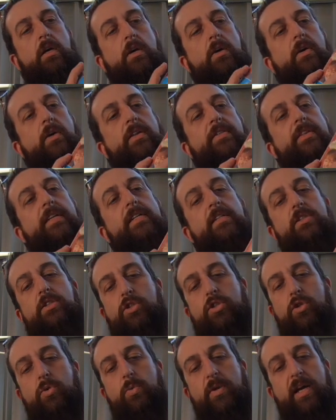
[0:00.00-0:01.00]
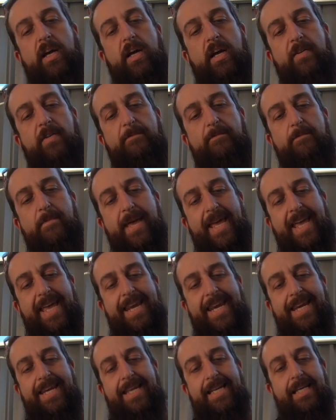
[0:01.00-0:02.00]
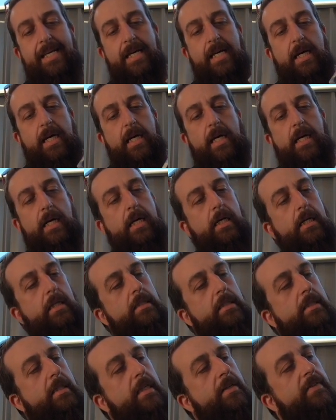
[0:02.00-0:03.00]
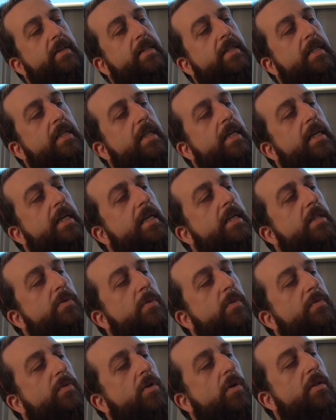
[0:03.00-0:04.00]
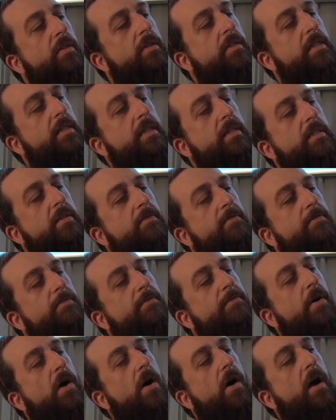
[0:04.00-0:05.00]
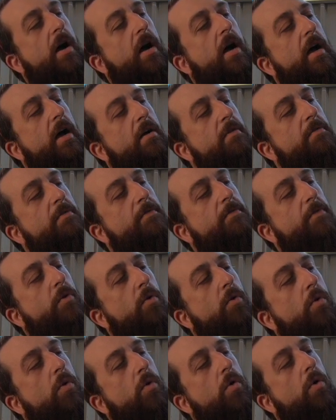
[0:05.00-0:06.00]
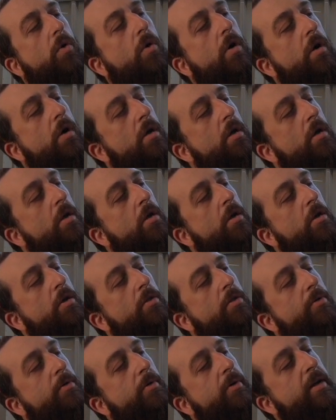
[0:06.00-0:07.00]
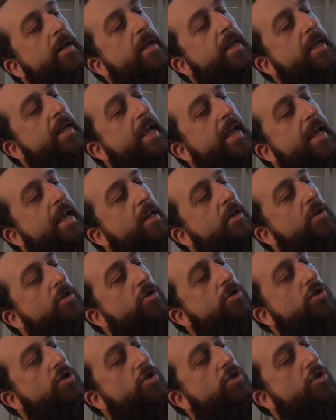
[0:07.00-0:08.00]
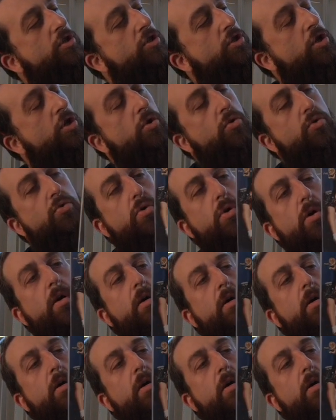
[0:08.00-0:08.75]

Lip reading: All right, these 2.5 men DVDs. We've got season 5, 4, 3, and 2.